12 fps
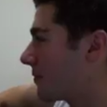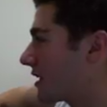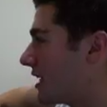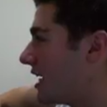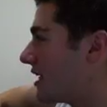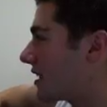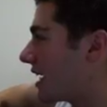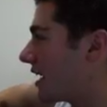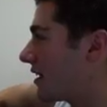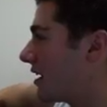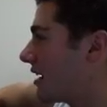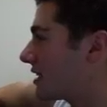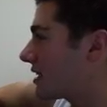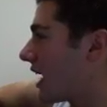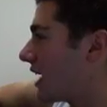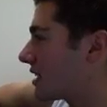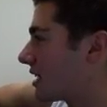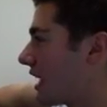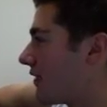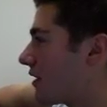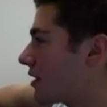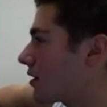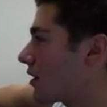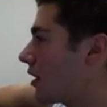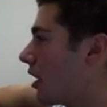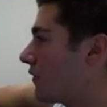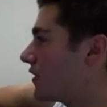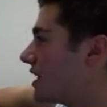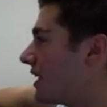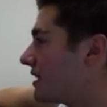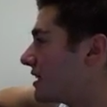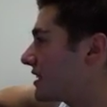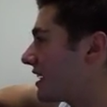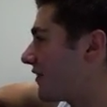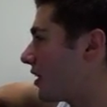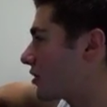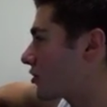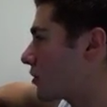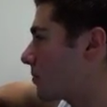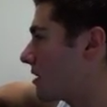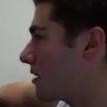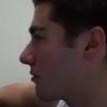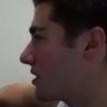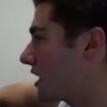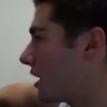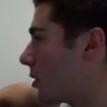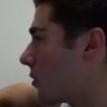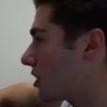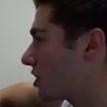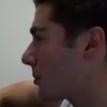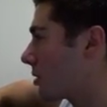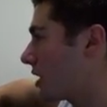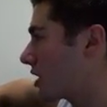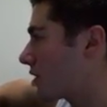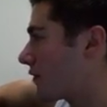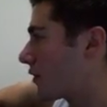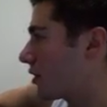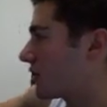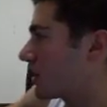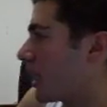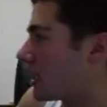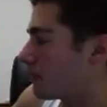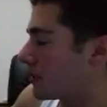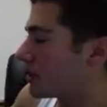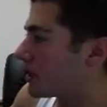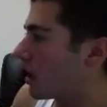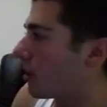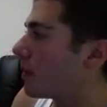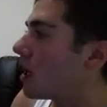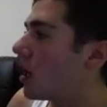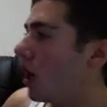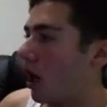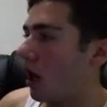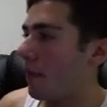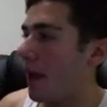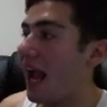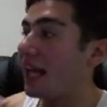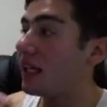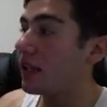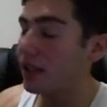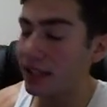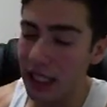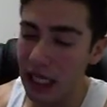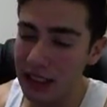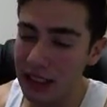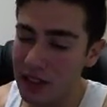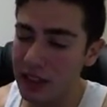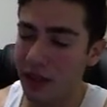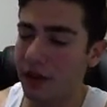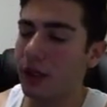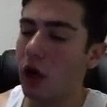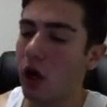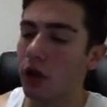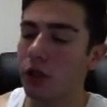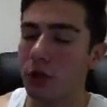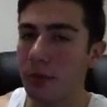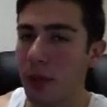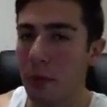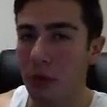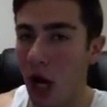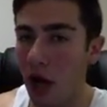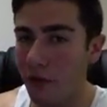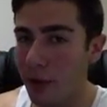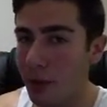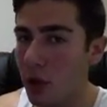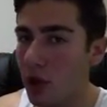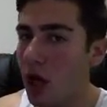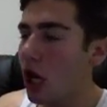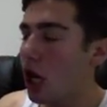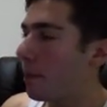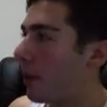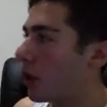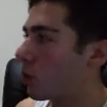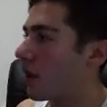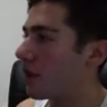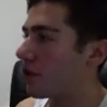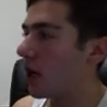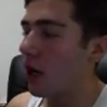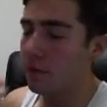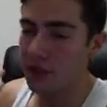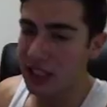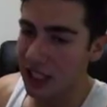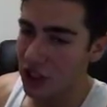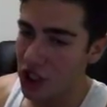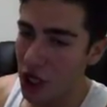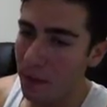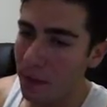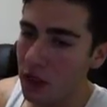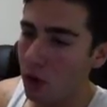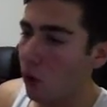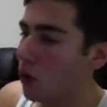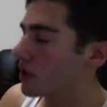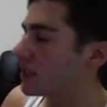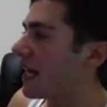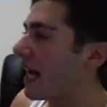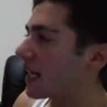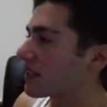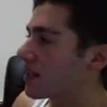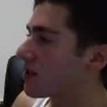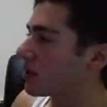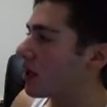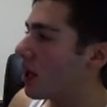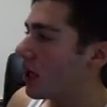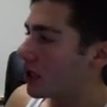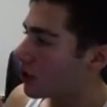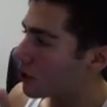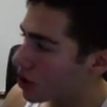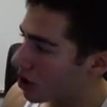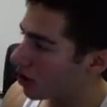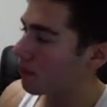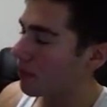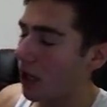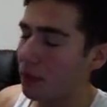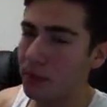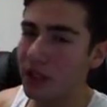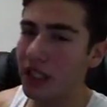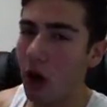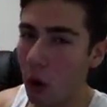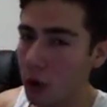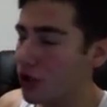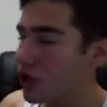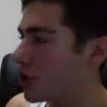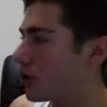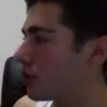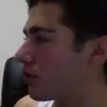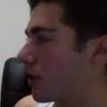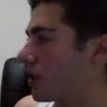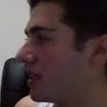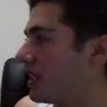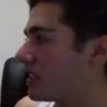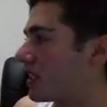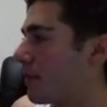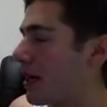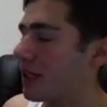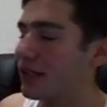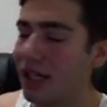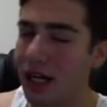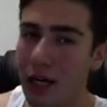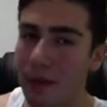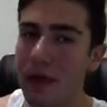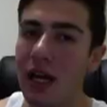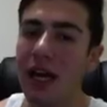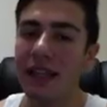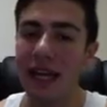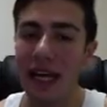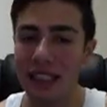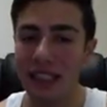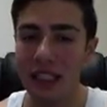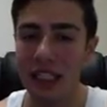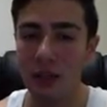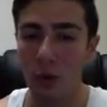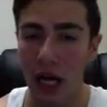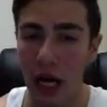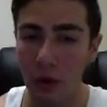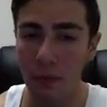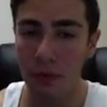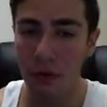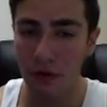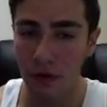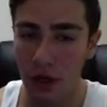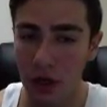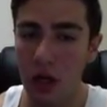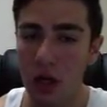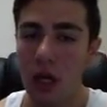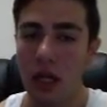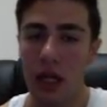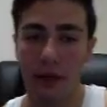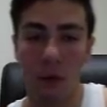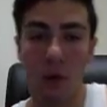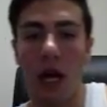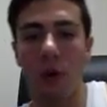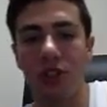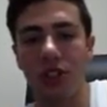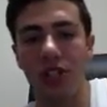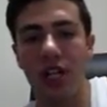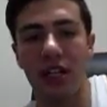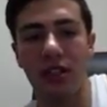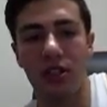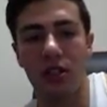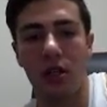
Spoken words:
Keith, can size 11 of the Yeezy 700 be resellable? What's the prediction for the size? Please help. Any of the sizes I think are going to be profitable, but with, say, shipping or taxes, you should probably hold the shoes for a decent amount of time. That's at least what I would prefer, like what I would suggest.